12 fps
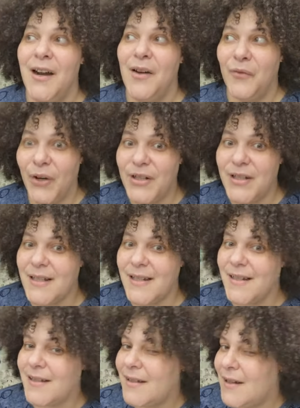
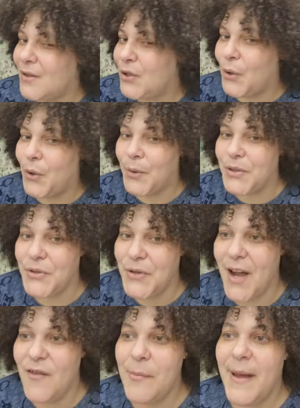Versus or was a
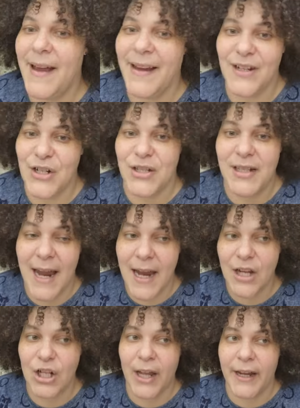travel bag, it just came,
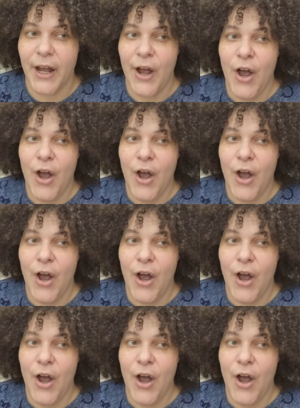like